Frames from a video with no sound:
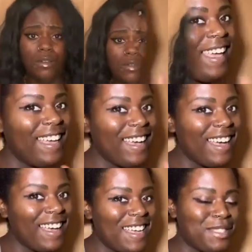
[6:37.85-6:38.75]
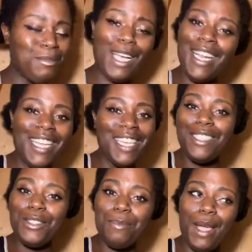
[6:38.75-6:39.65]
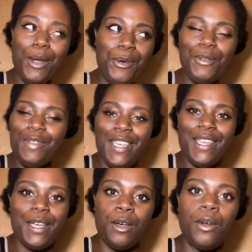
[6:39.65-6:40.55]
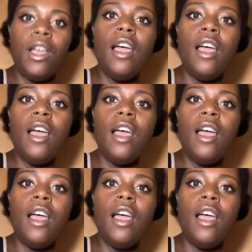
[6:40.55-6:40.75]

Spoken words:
Hey guys, I'm cutting into my own video.